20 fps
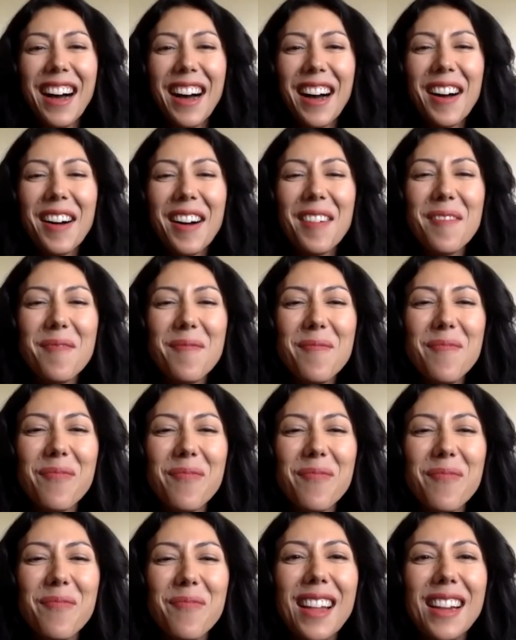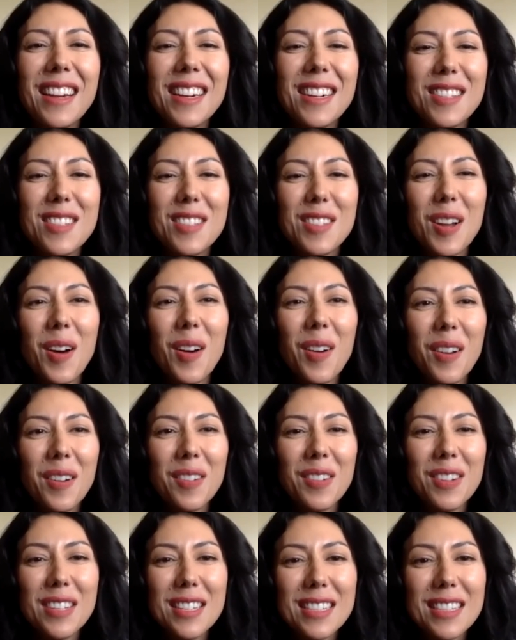Um, so
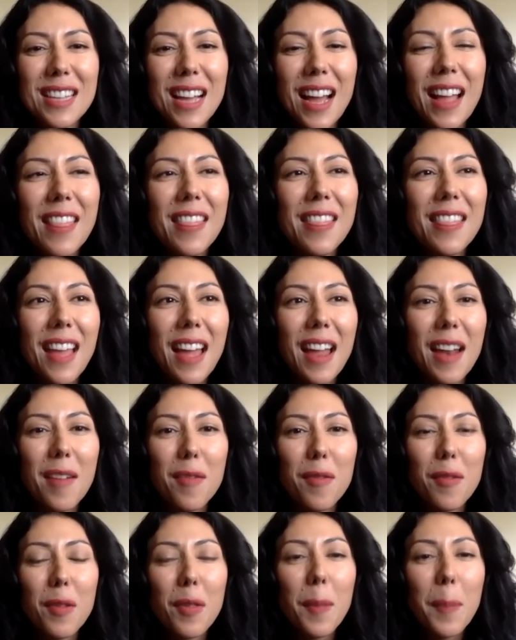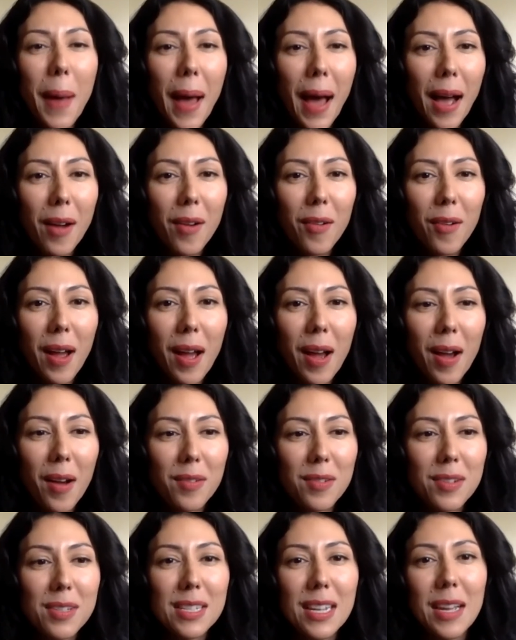it was, and then for the
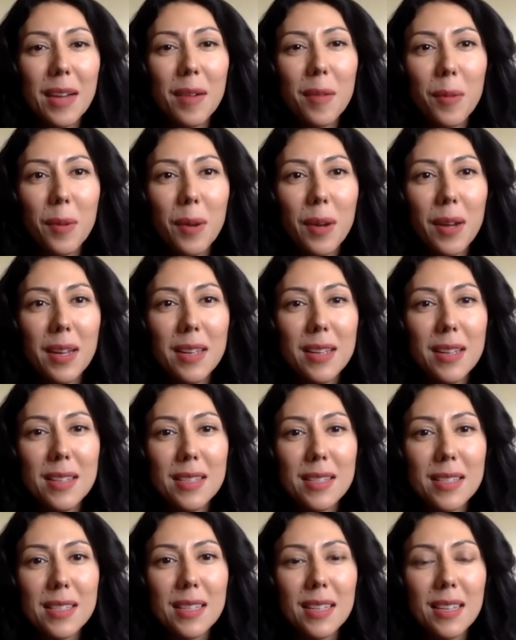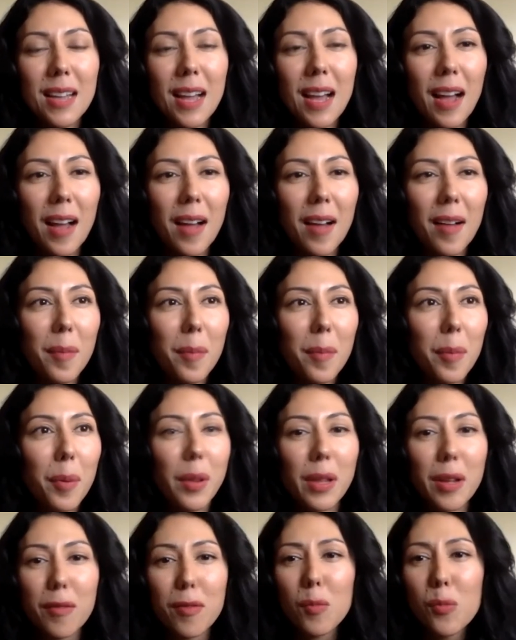background, it was uh,
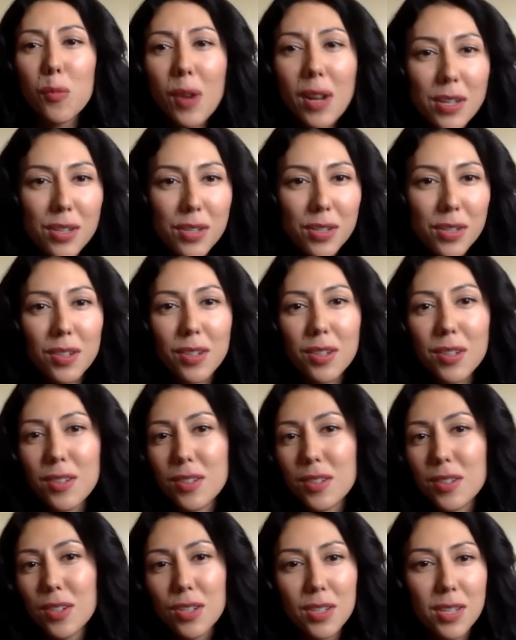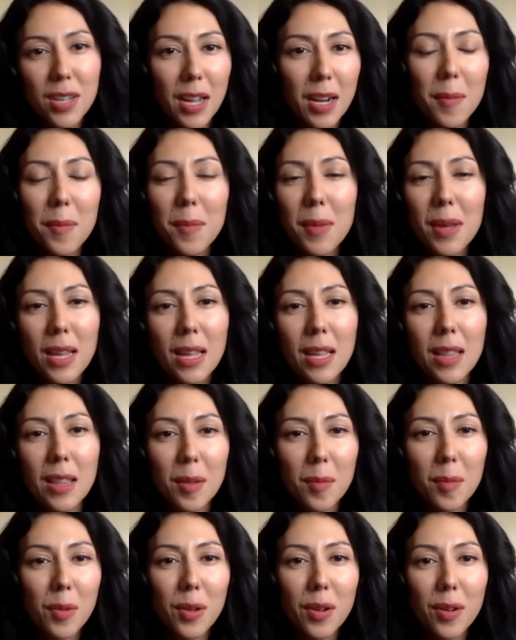pulling from rentals and just kind of
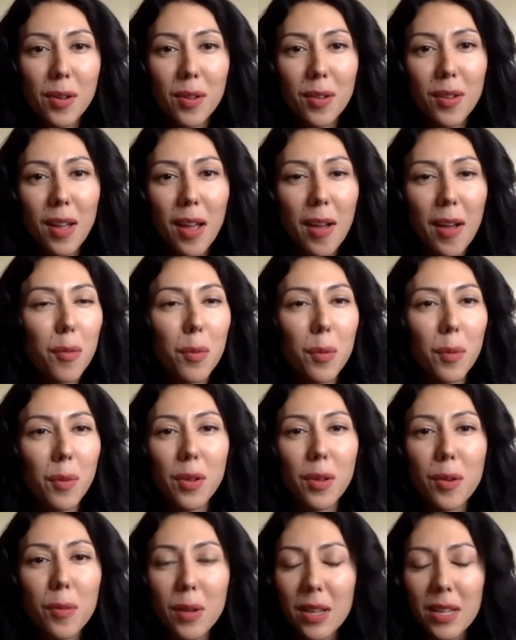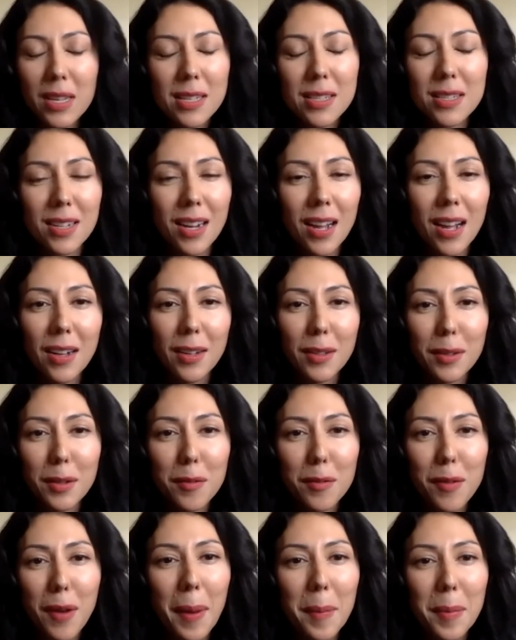making them look, everyone look really styled
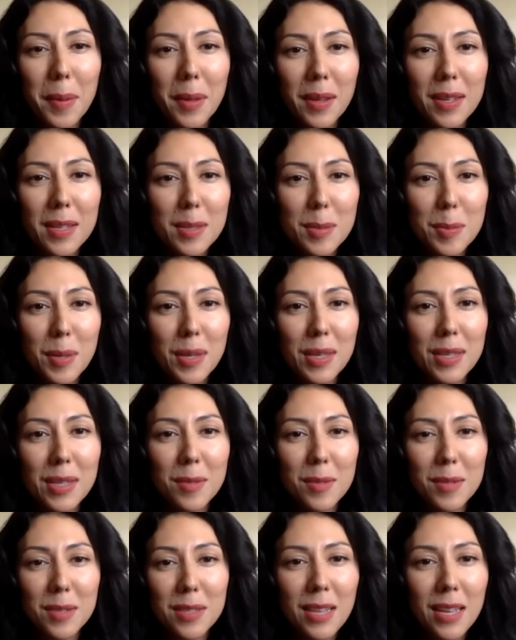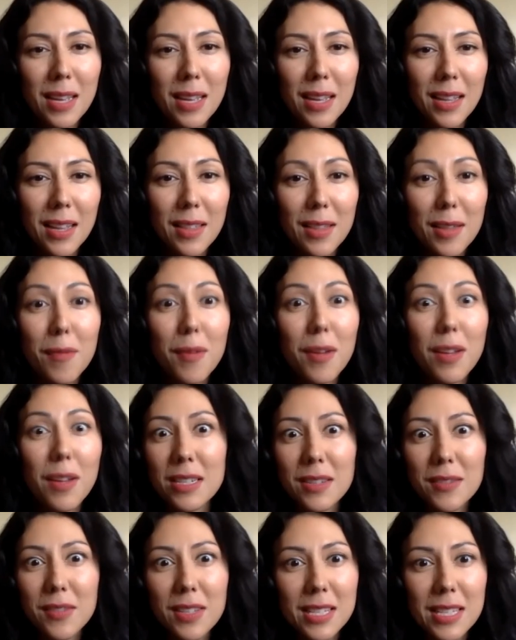and fabulous because it was the
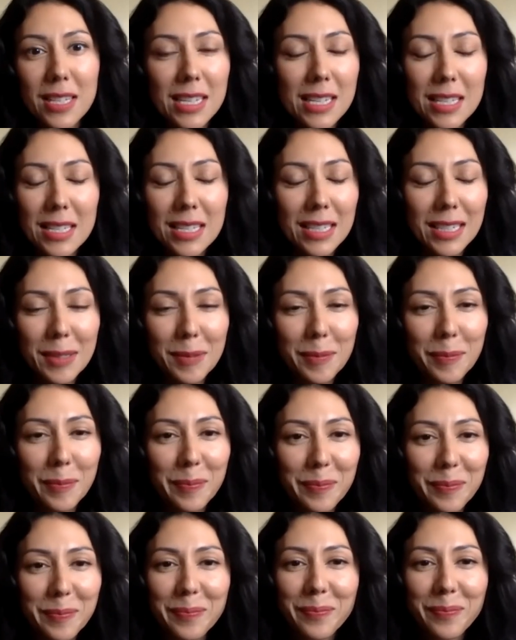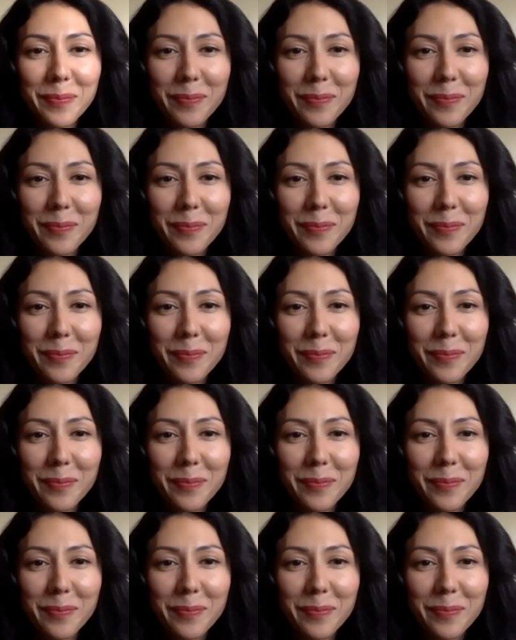event of the season.